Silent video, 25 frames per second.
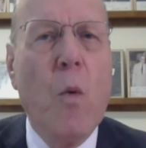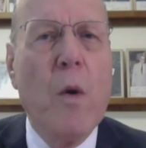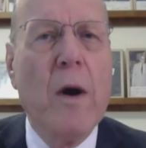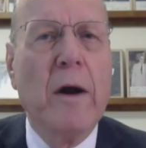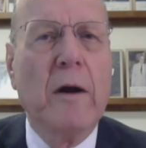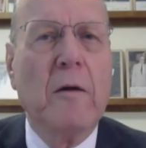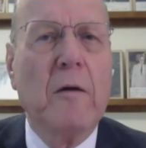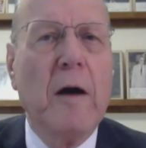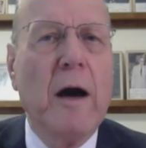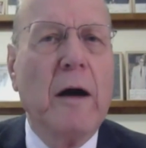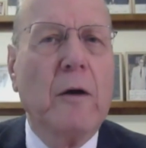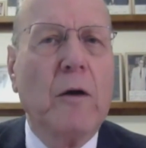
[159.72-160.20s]

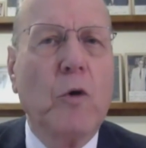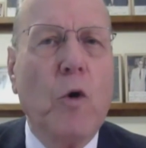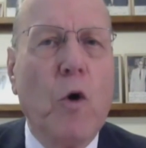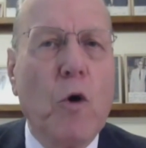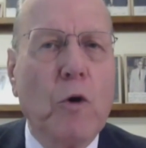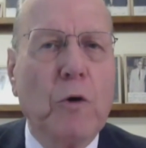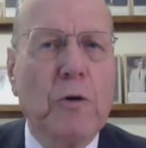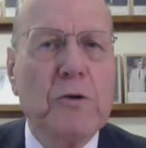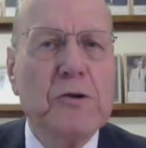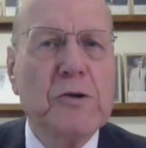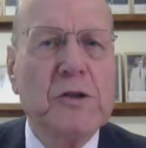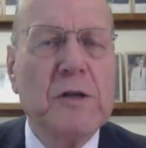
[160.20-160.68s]
where
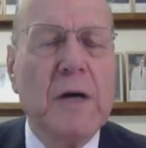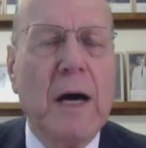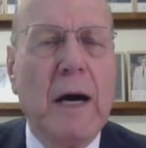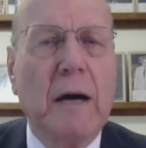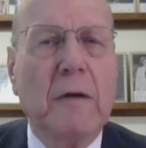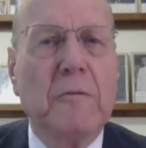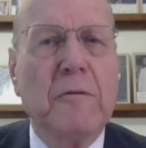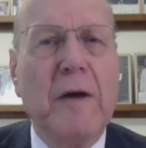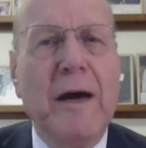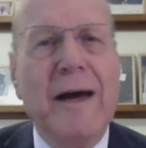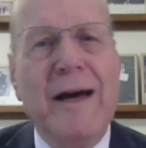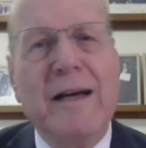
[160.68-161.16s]
accords
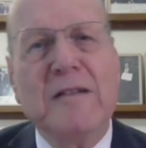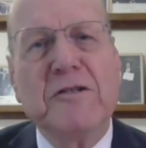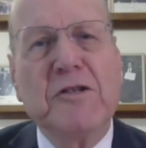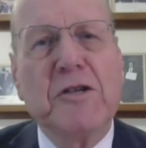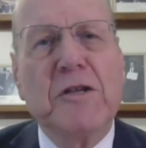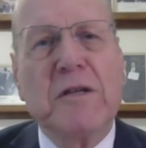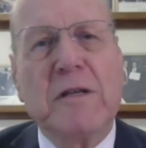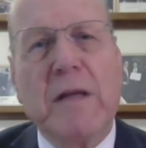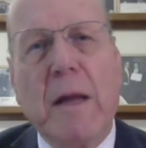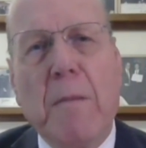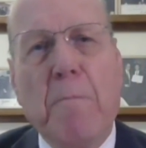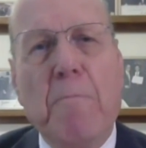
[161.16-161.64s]
are
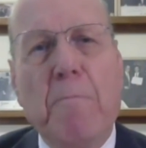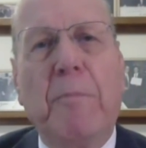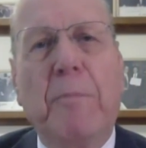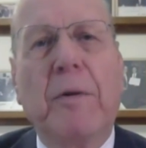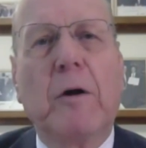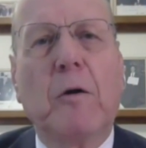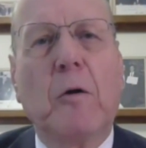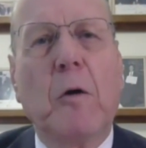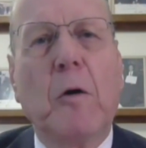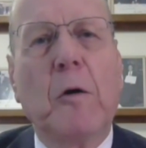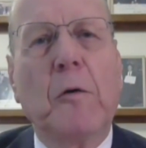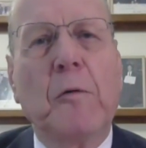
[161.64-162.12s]
as
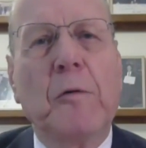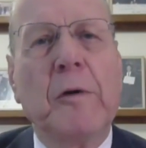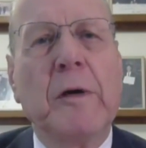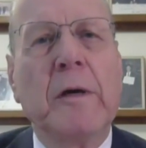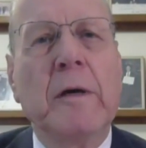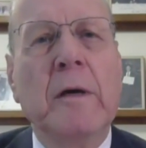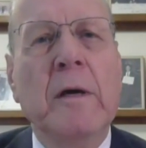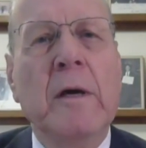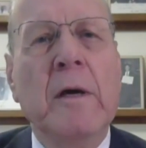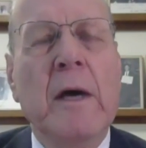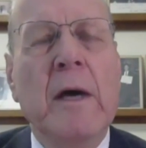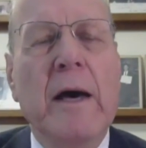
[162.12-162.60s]

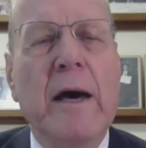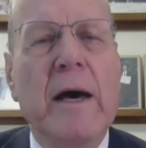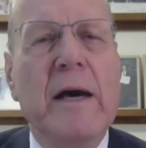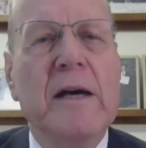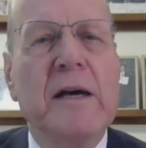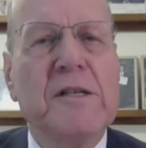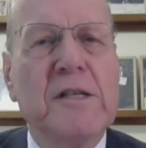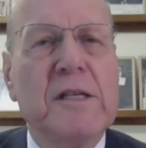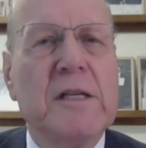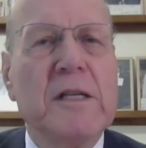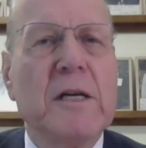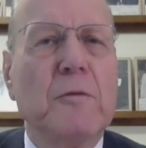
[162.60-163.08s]
temporary
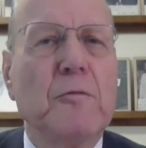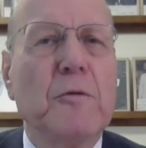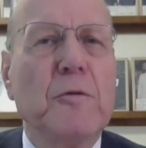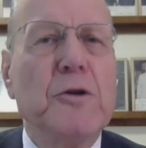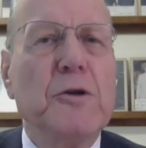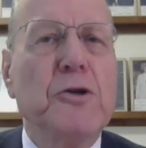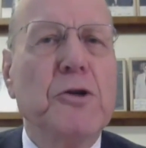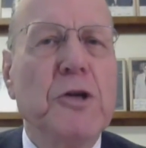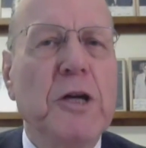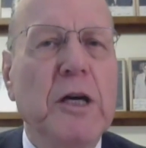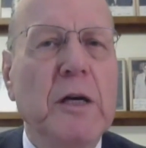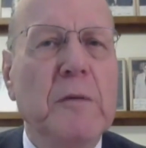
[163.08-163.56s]
as the
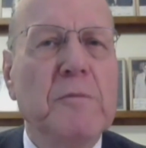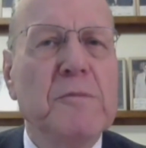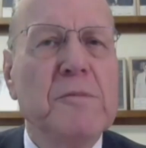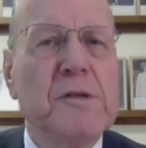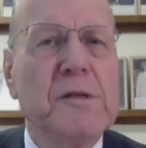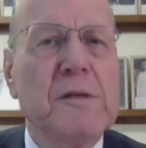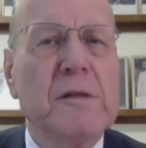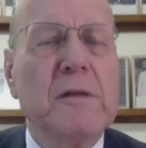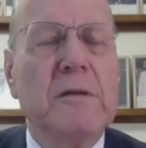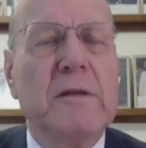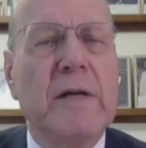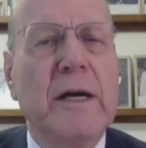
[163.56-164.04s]

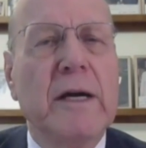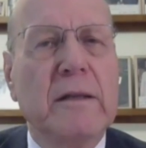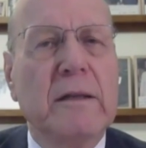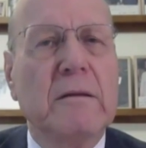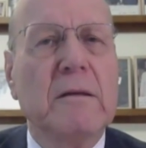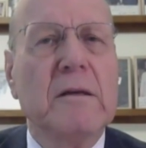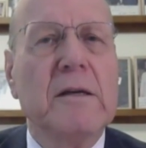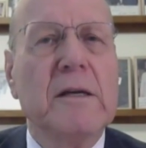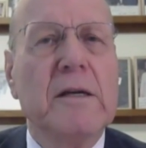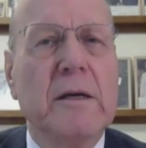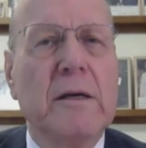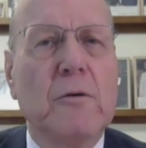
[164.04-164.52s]
regimes that
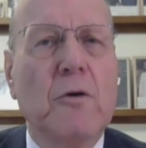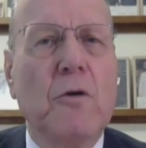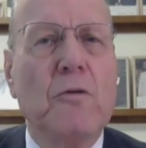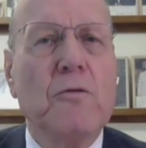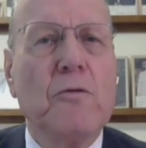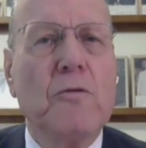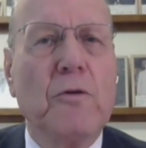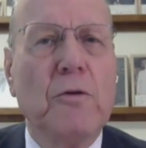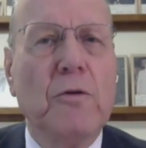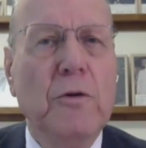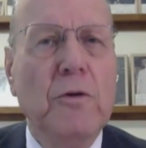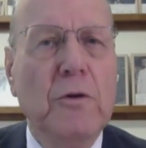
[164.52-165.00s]
uh,
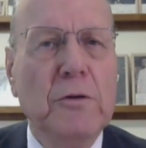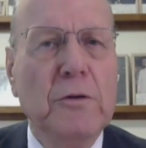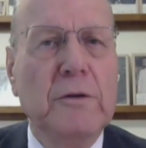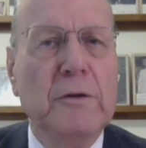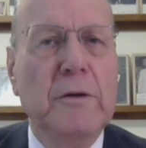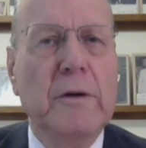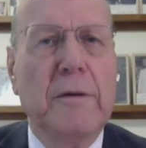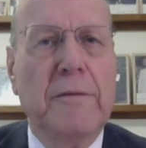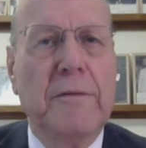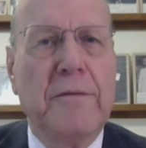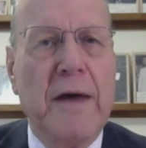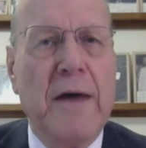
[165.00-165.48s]

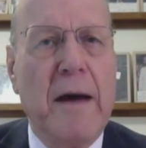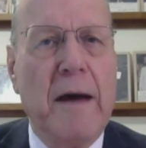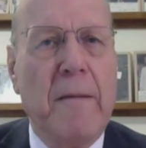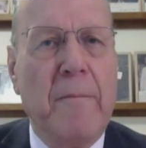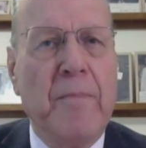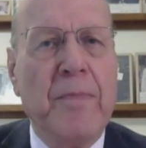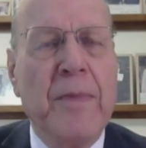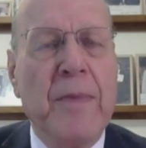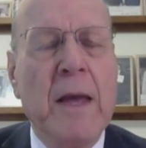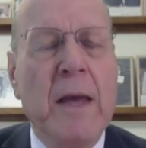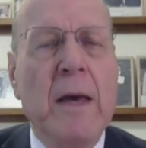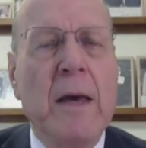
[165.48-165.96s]
conclude
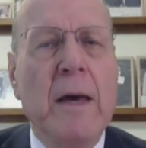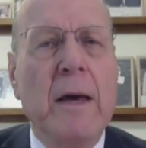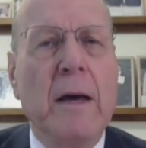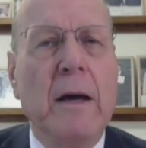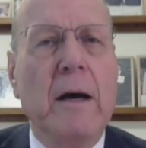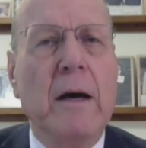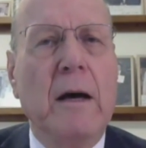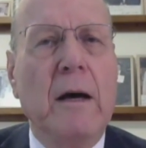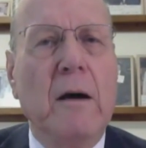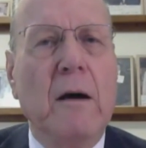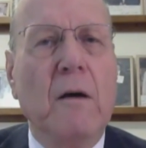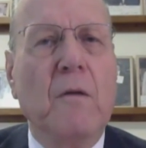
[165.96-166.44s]
them.
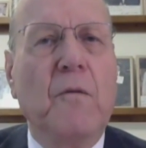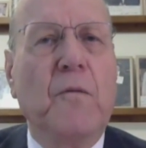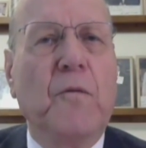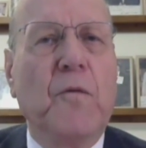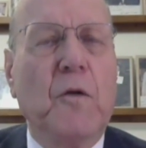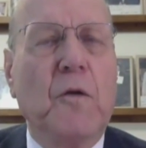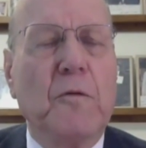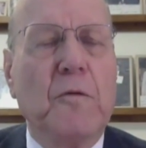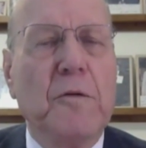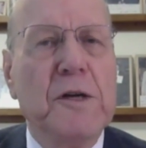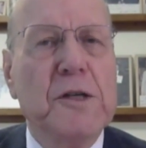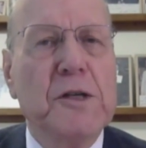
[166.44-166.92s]
Uh,
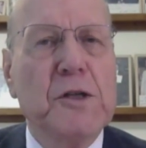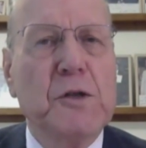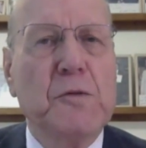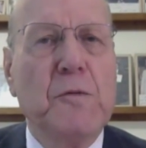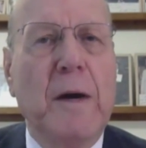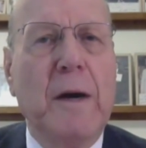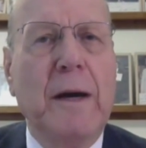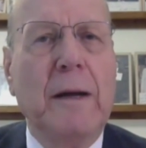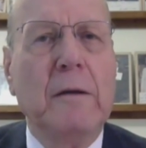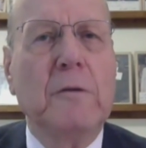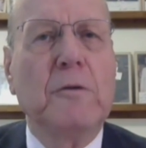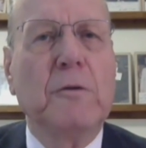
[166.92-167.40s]
for
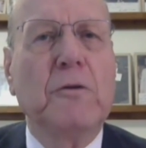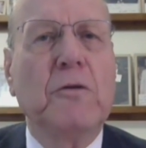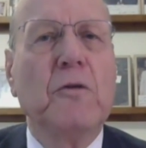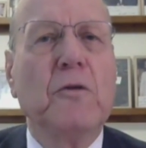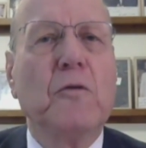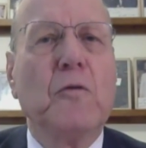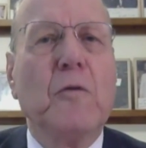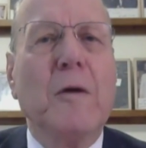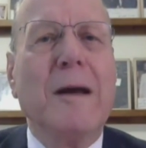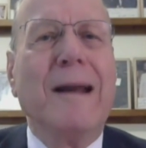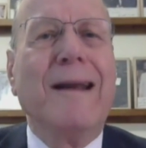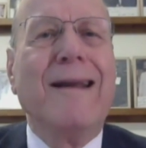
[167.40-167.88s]
Israel to
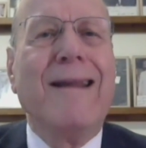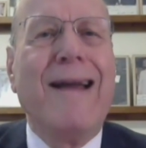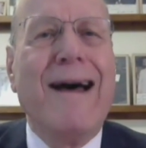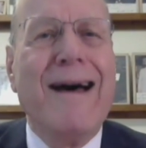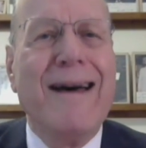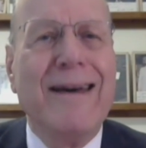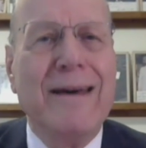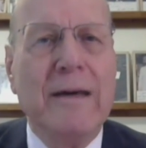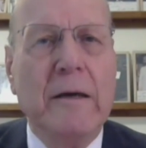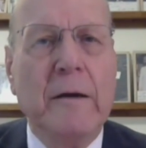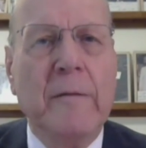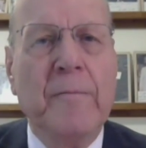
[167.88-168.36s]

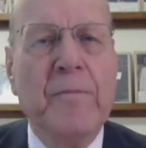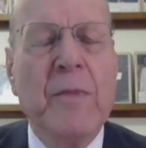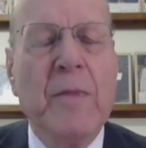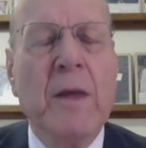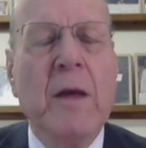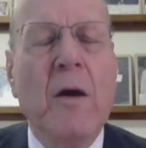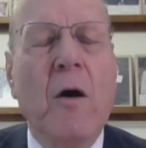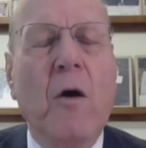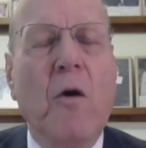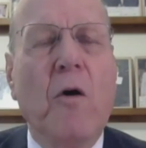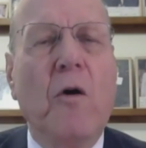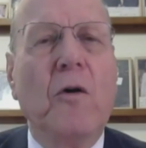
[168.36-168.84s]
rely
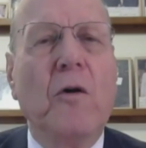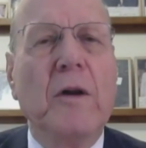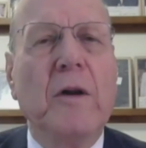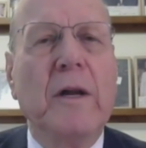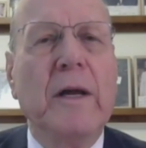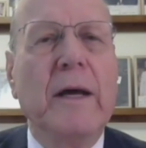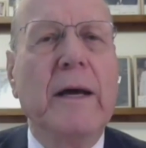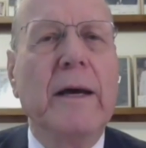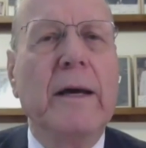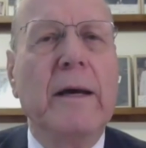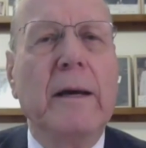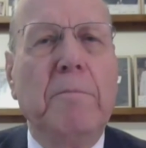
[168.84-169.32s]

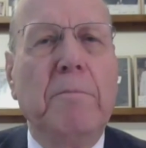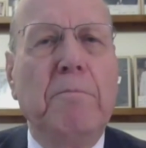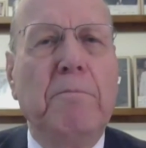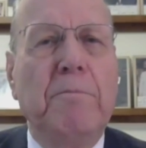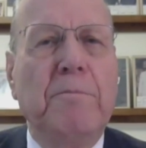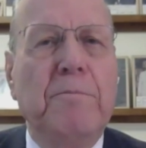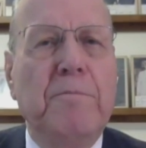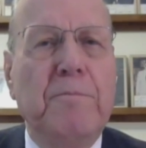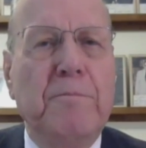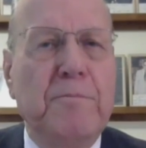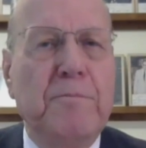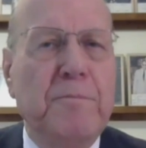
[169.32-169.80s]
on a
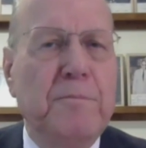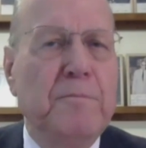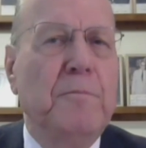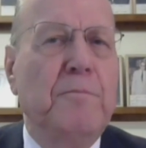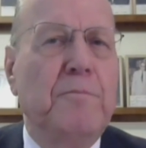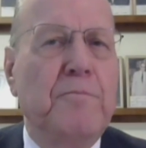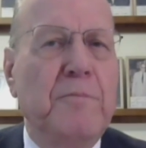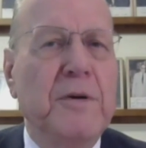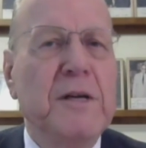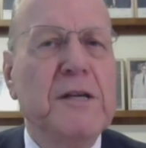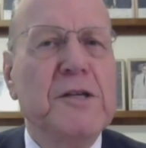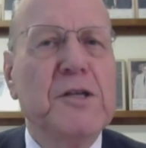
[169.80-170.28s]

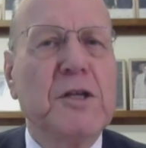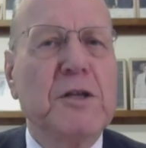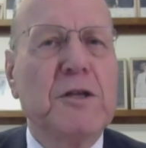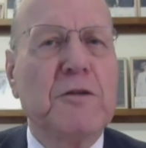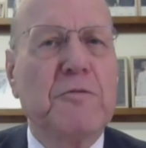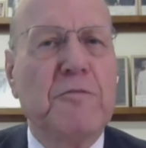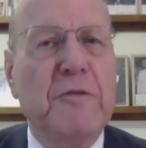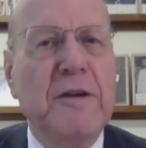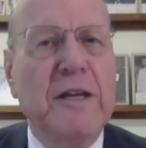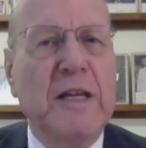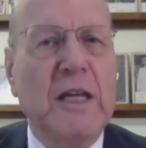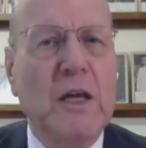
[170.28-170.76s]
peace
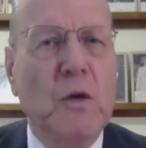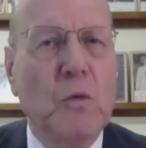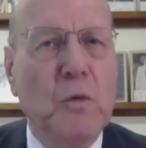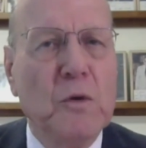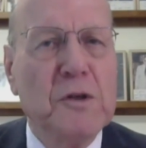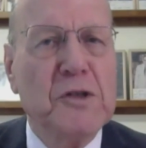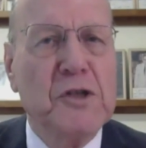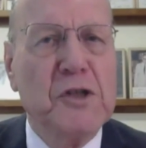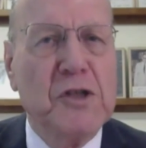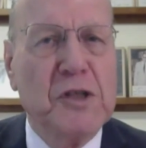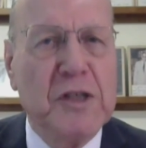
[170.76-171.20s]
treaty with